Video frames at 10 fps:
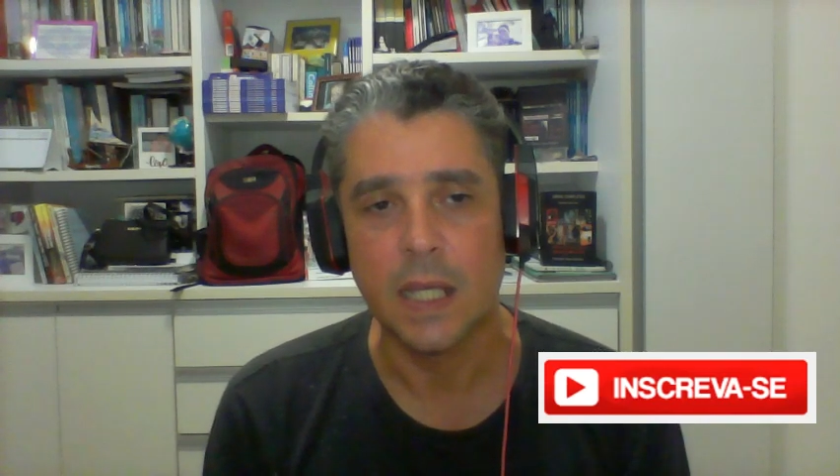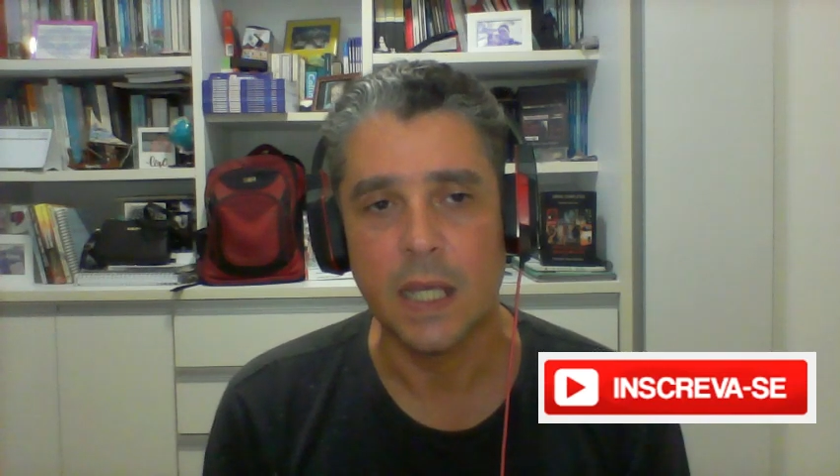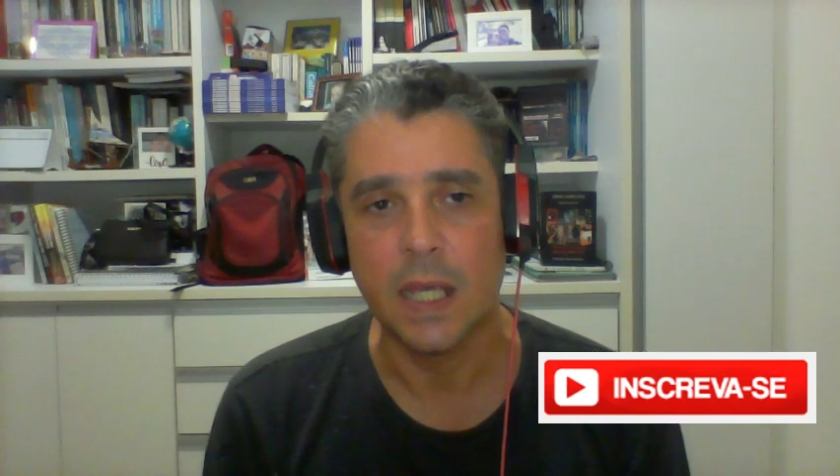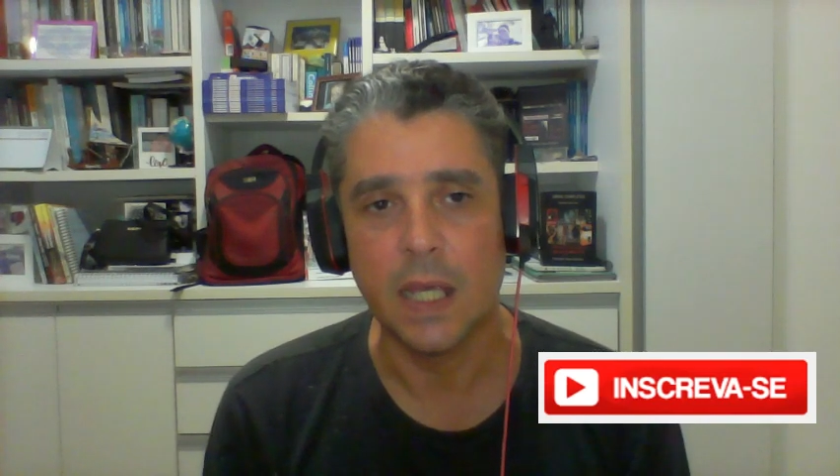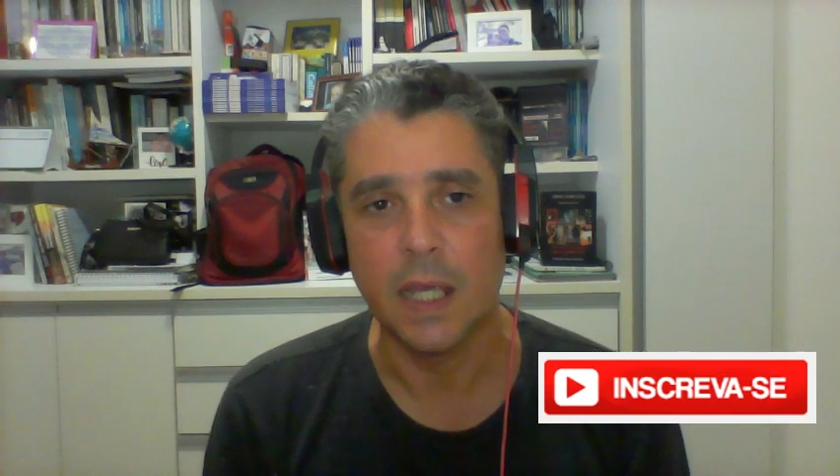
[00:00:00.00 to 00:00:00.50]

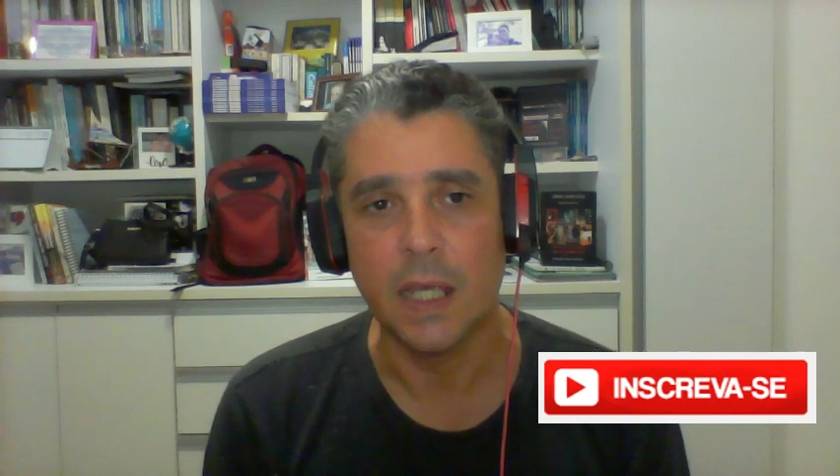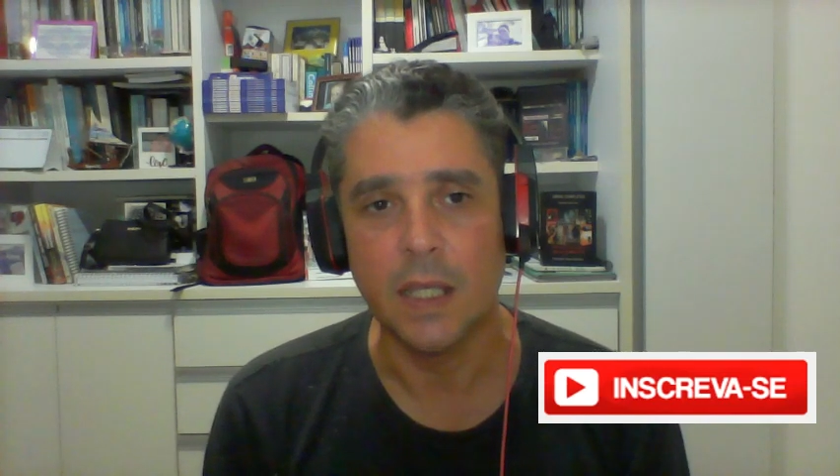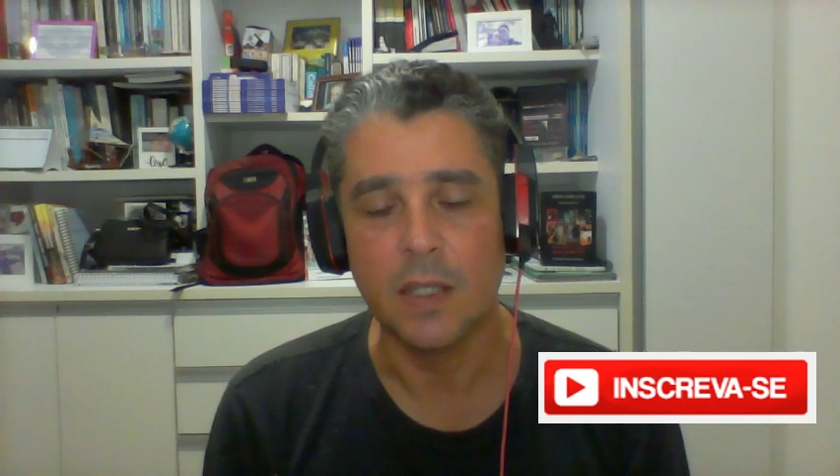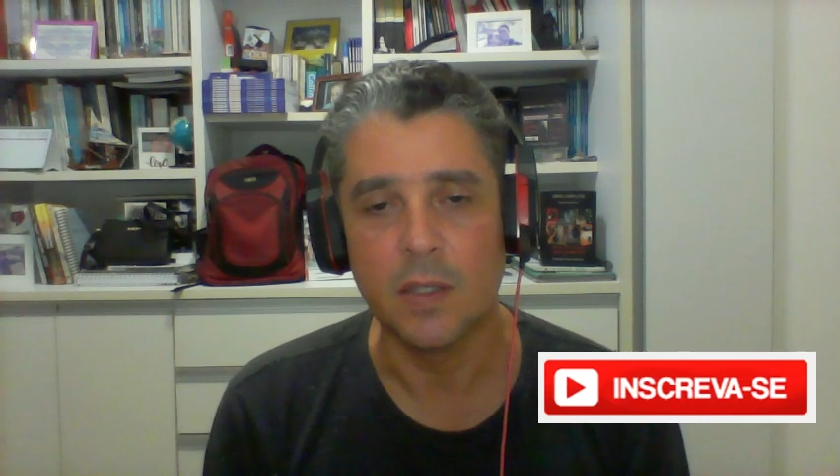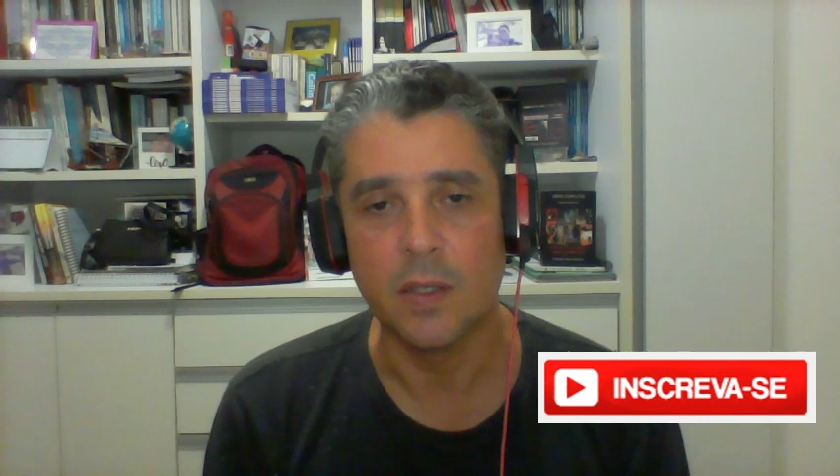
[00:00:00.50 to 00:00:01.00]

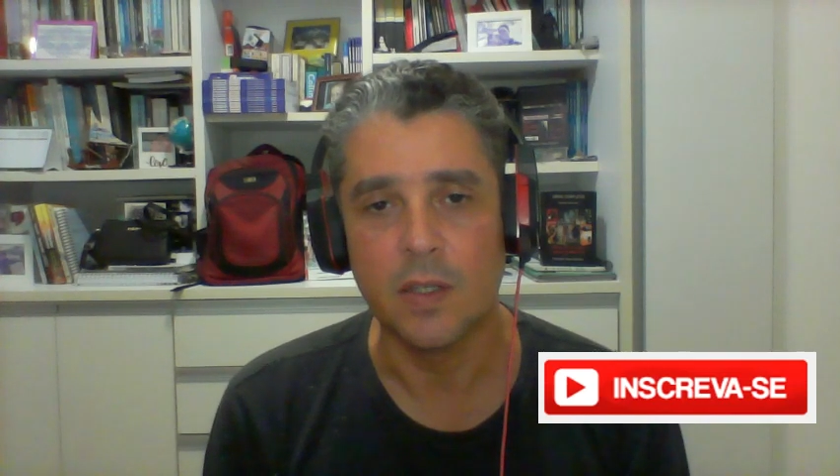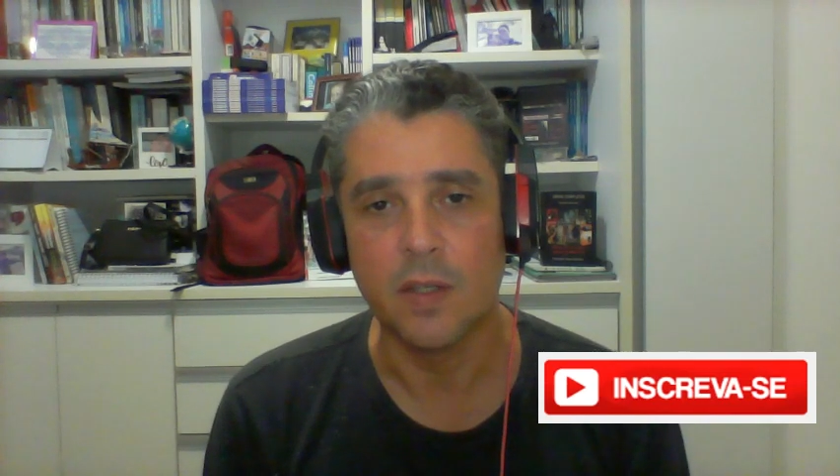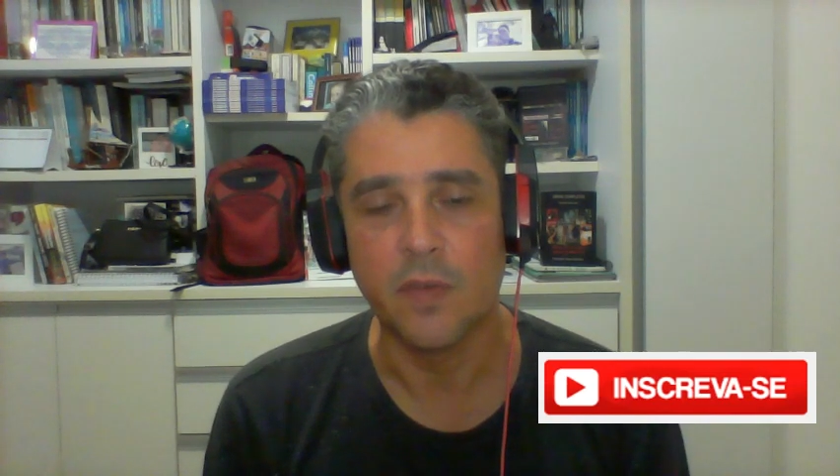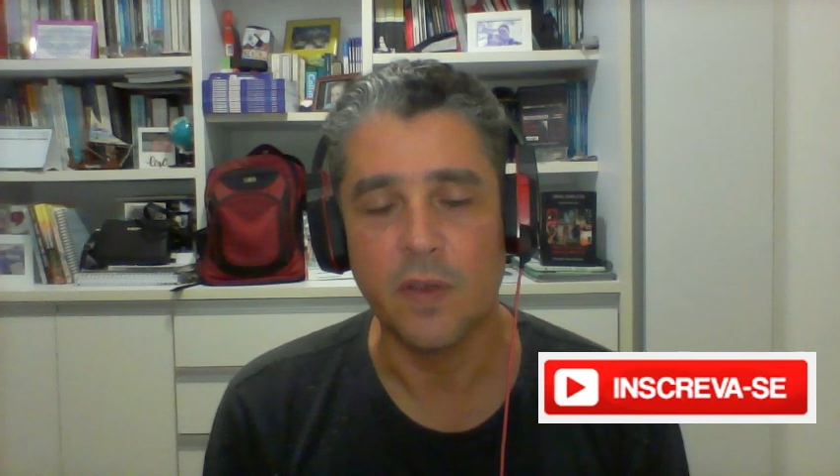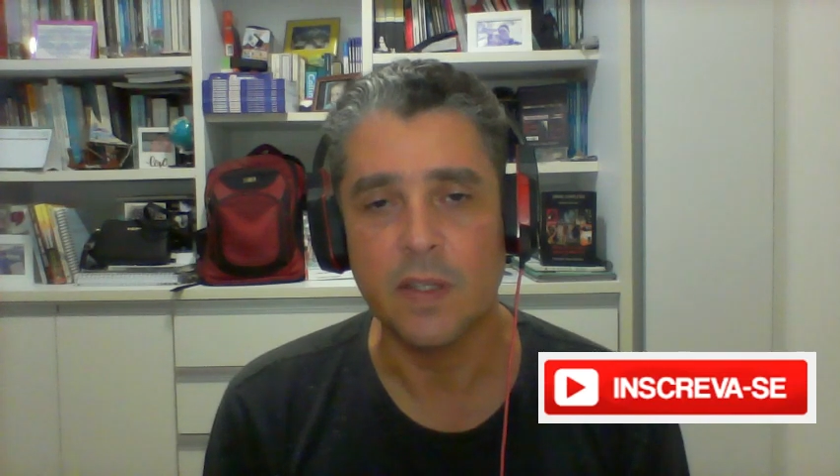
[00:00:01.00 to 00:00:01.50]
in
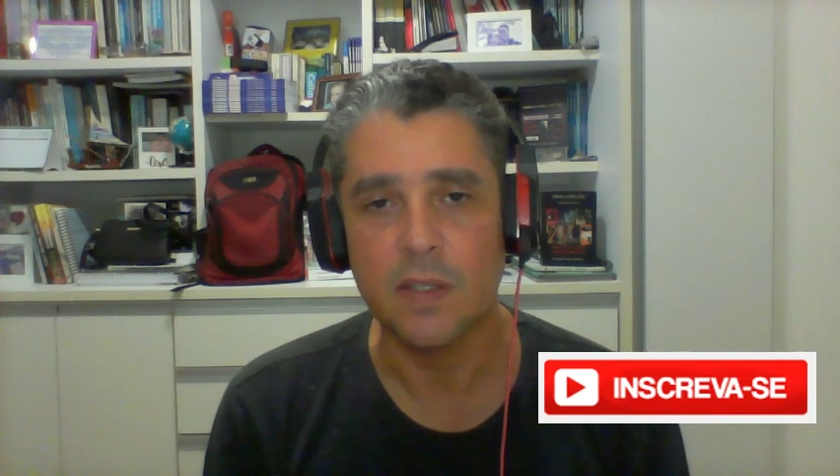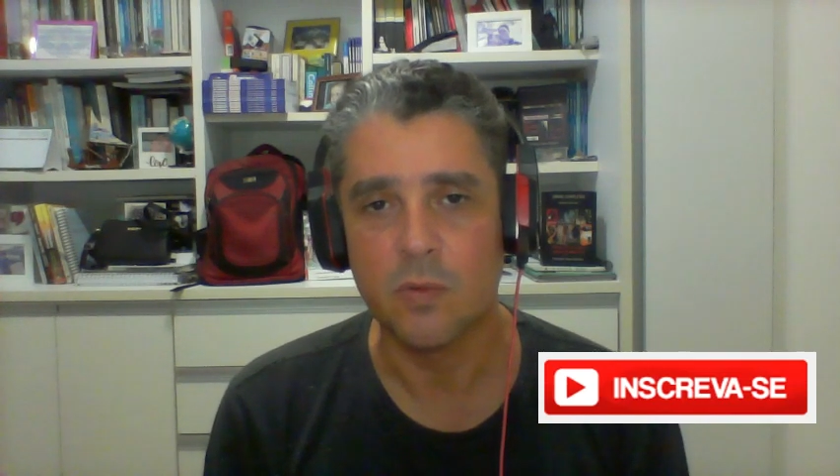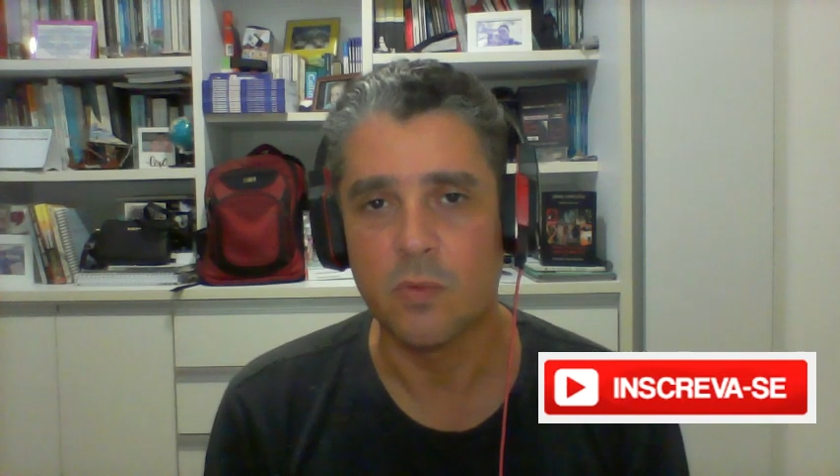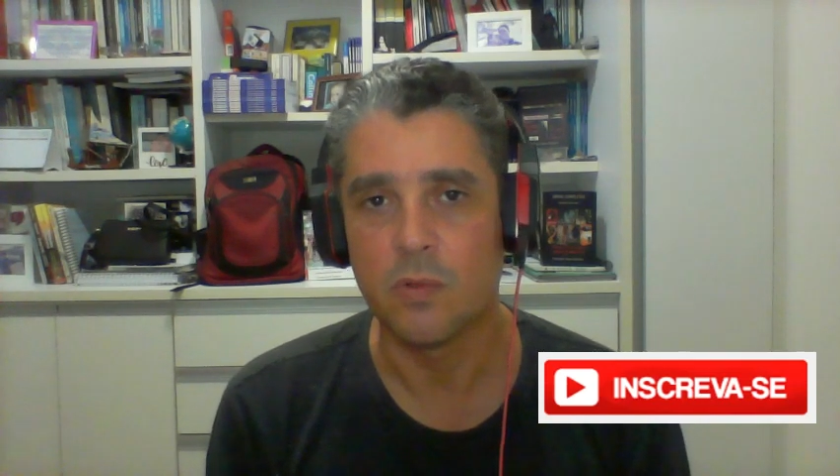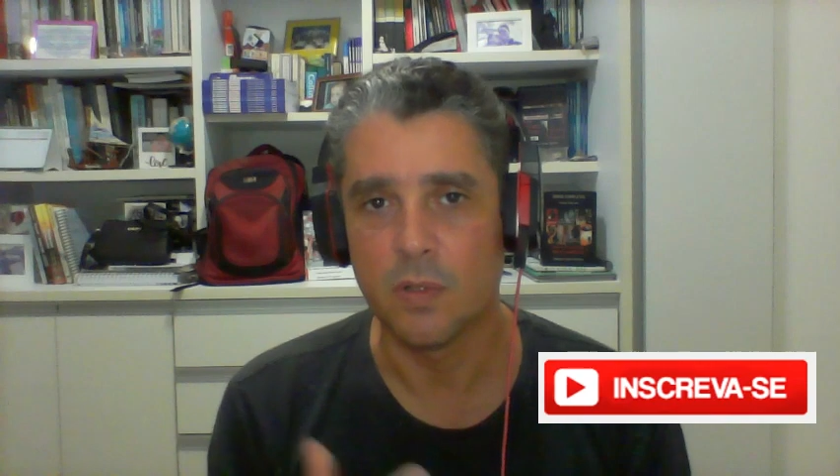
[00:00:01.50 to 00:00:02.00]
the fantasy
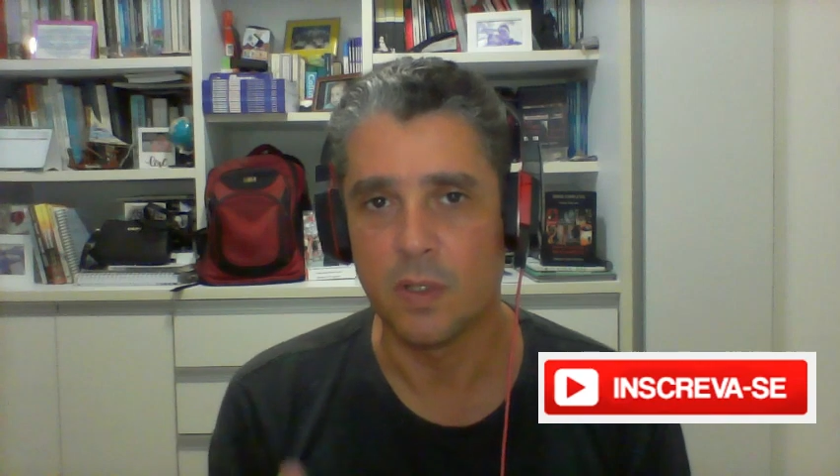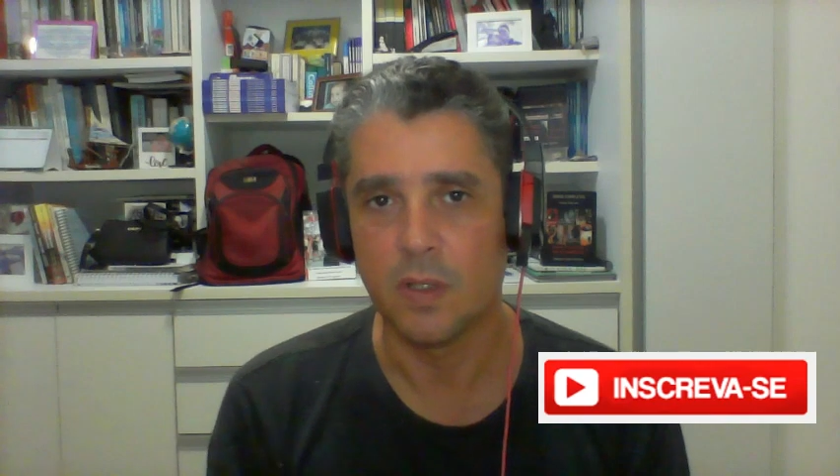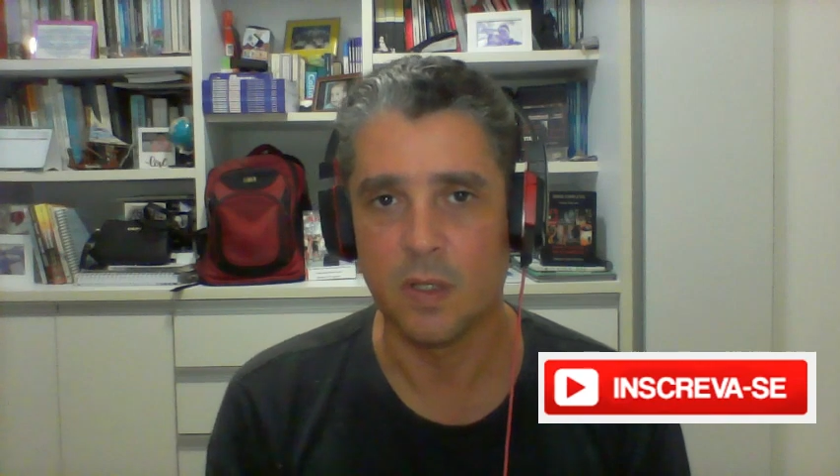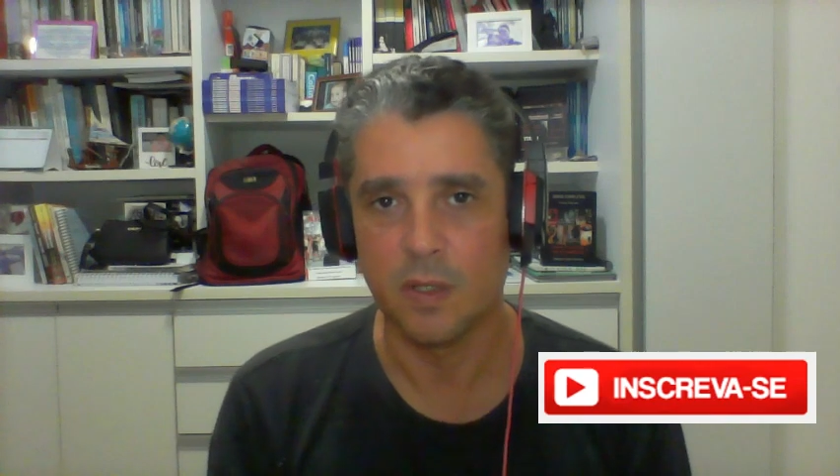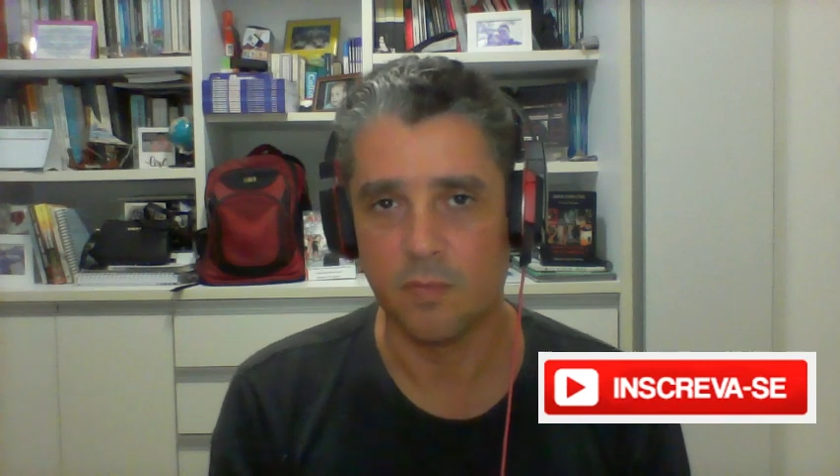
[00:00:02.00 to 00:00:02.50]
world, in
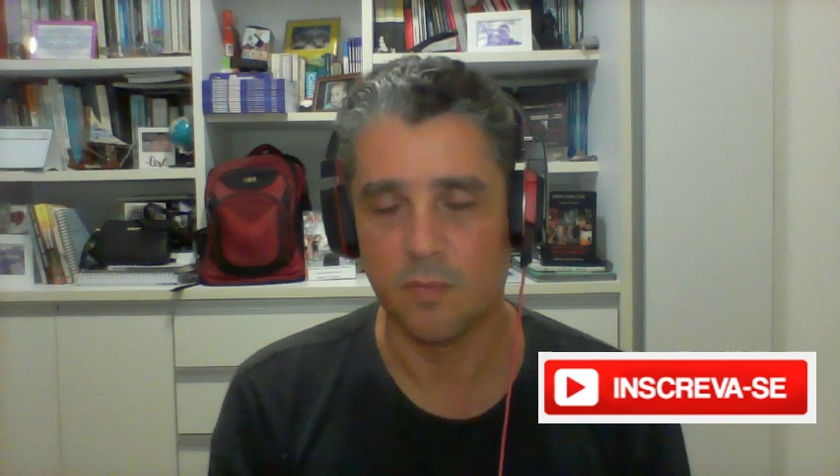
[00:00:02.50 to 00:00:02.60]
the